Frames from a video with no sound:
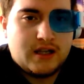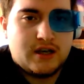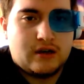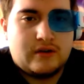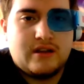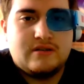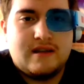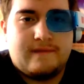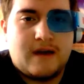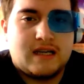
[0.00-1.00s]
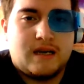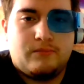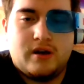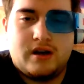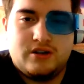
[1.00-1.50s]
You can only use the effect on
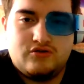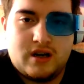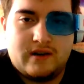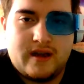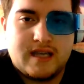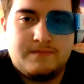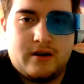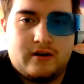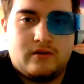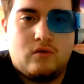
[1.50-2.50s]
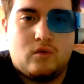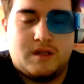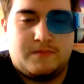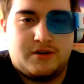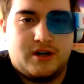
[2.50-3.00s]
Bionic Dragon of the Ice Barrier
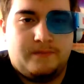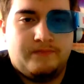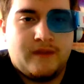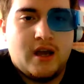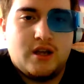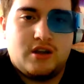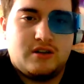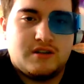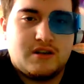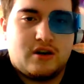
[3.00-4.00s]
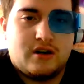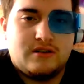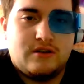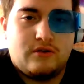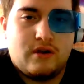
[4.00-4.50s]
once per turn. You can discard
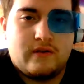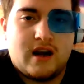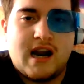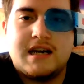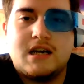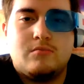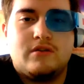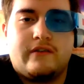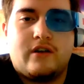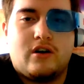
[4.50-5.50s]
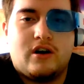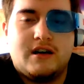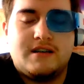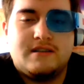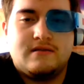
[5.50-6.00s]
to the graveyard any number of
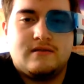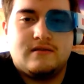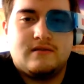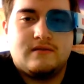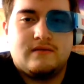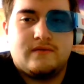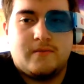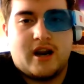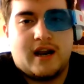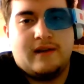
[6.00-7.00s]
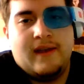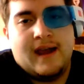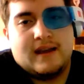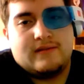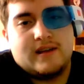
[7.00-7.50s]
cards from your hand,
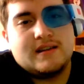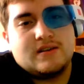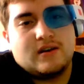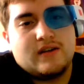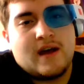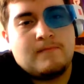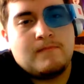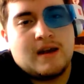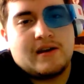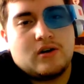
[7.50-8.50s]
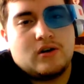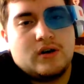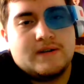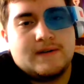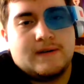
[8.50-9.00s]
then target that many
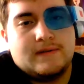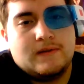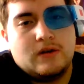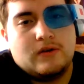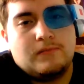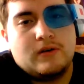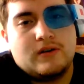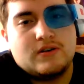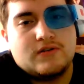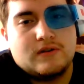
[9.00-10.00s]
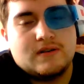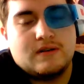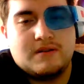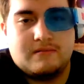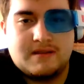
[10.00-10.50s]
cards your opponent controls
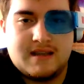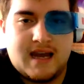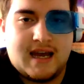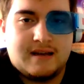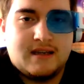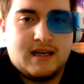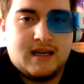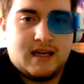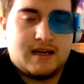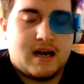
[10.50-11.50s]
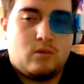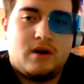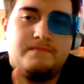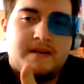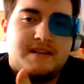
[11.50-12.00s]
and return them to the hand. Now,
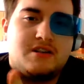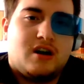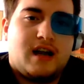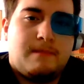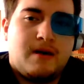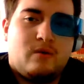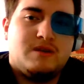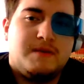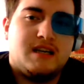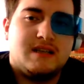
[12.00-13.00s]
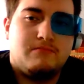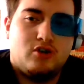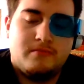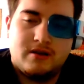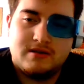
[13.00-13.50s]
what made this card got banned was because of
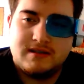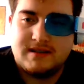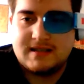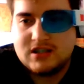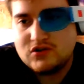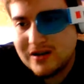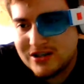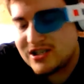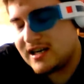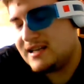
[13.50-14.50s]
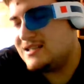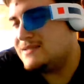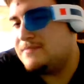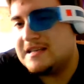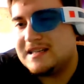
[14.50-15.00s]
Mermail's destruction and
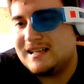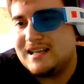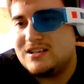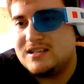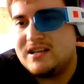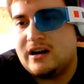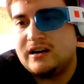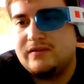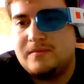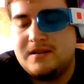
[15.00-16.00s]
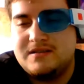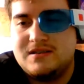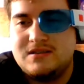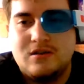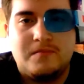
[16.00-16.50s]
just basically just gone off and been
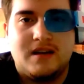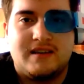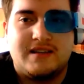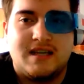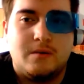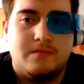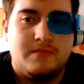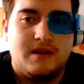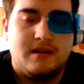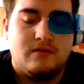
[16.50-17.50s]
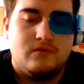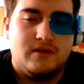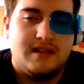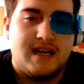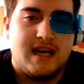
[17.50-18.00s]
stupid at the time when
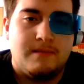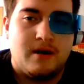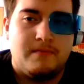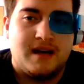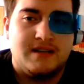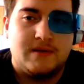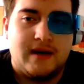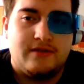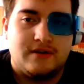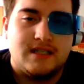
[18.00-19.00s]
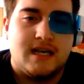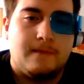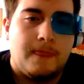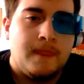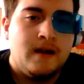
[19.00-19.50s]
the deck came out back in 2013.
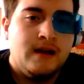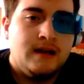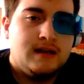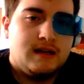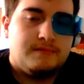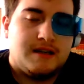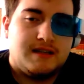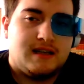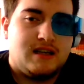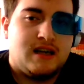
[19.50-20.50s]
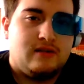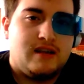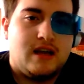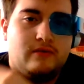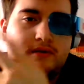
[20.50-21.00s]
Basically, not only
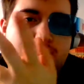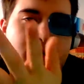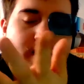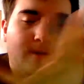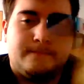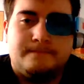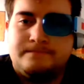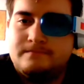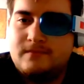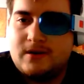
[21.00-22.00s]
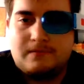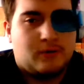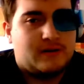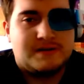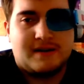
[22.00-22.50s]
get rid of your
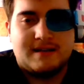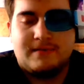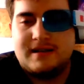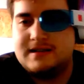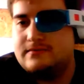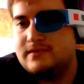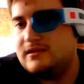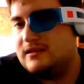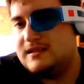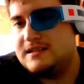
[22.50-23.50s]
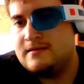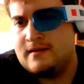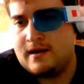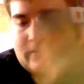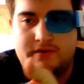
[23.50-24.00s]
opponent's cards, but as well as
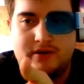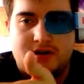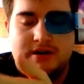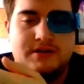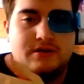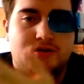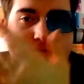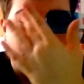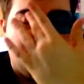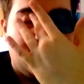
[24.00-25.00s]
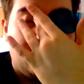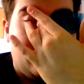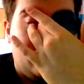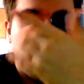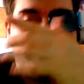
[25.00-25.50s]
your cards too, to return and
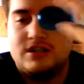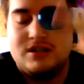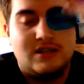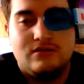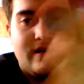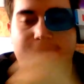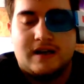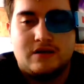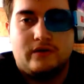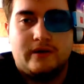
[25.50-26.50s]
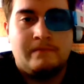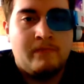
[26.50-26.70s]
then just do the effects over.